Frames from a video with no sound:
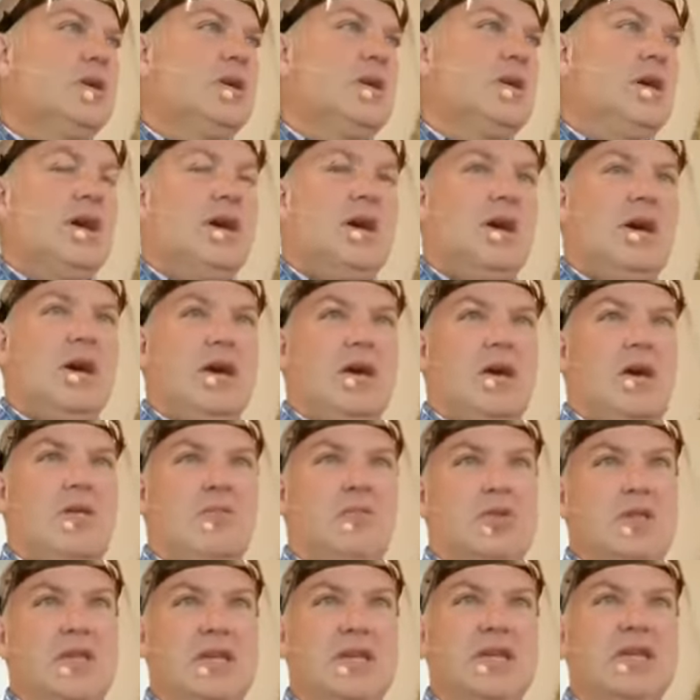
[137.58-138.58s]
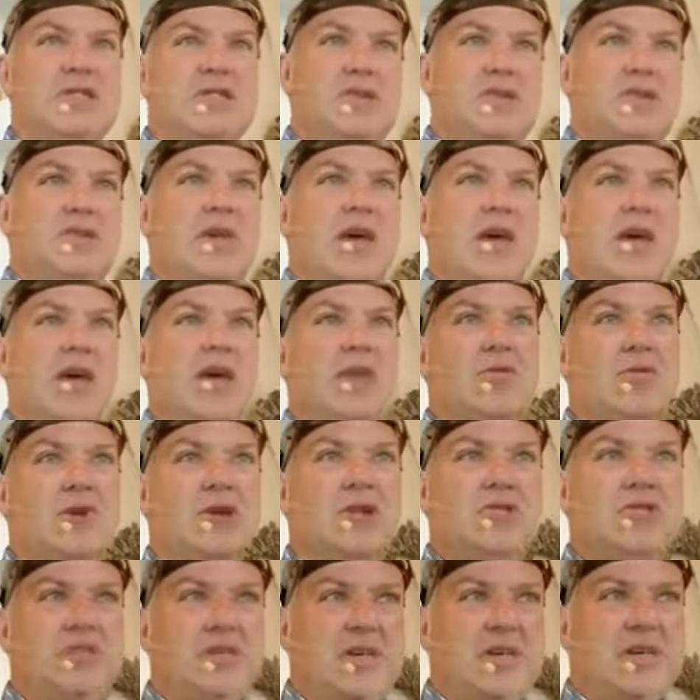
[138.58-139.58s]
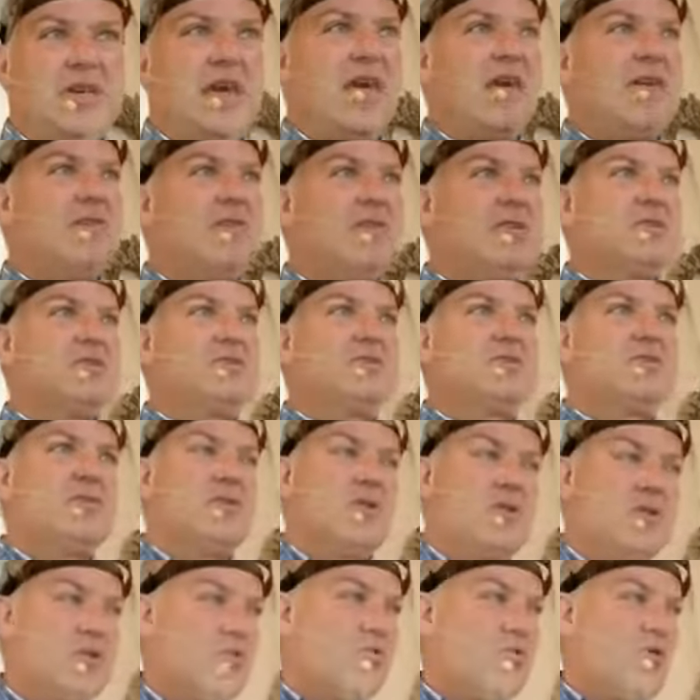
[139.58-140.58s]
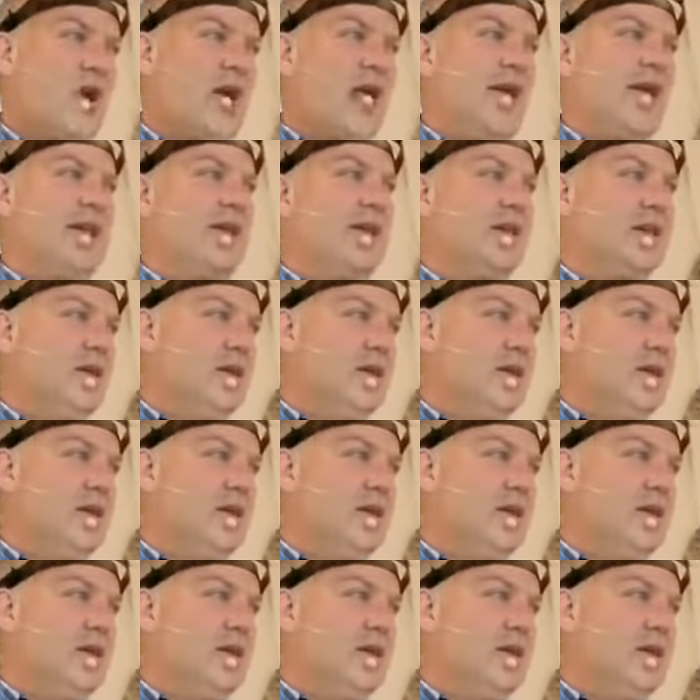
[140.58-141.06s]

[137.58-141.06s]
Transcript: uh, please do that. Christian Davis, great.